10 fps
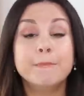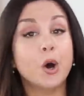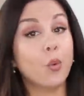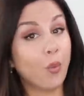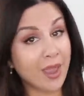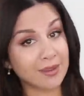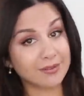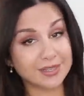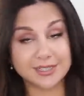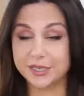but
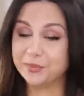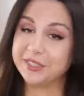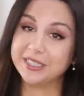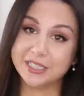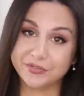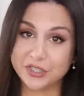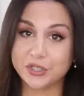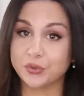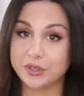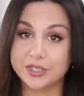when is a completely different
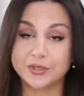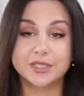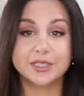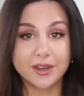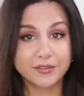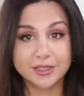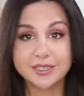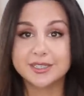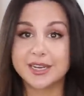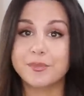story, so
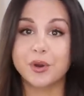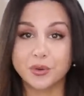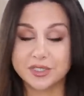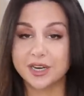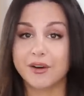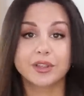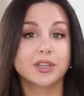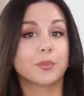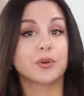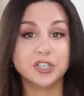definitely stay posted. I
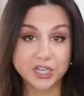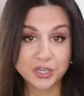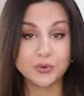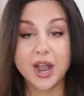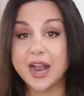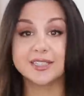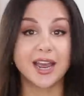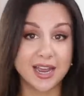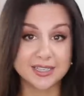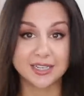really appreciate you guys
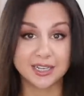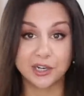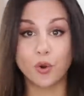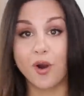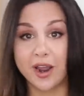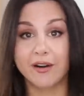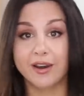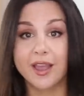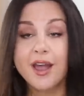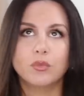asking and
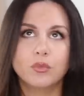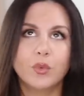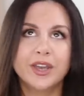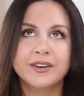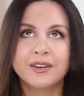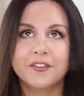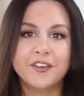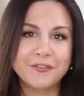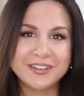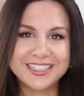inquiring. When, if
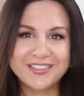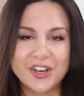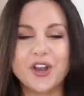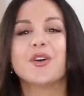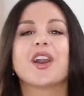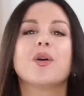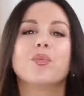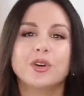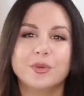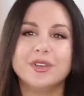I receive a code, I
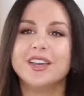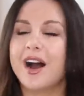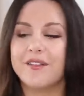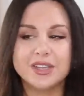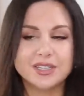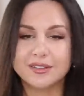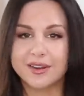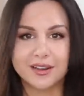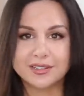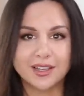will be obviously
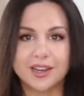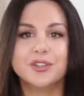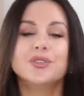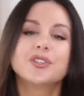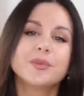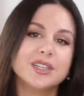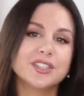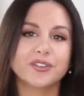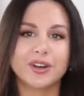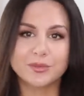announcing it on YouTube and
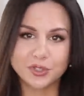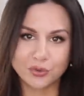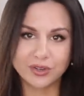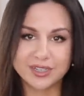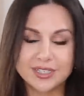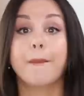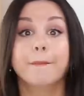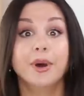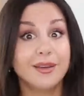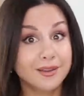Instagram stories.
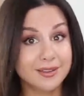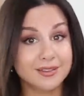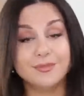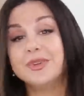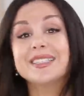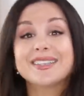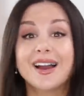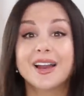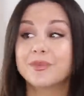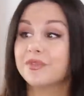But in the
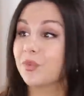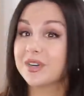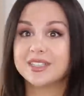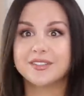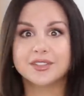meantime, if you wanna save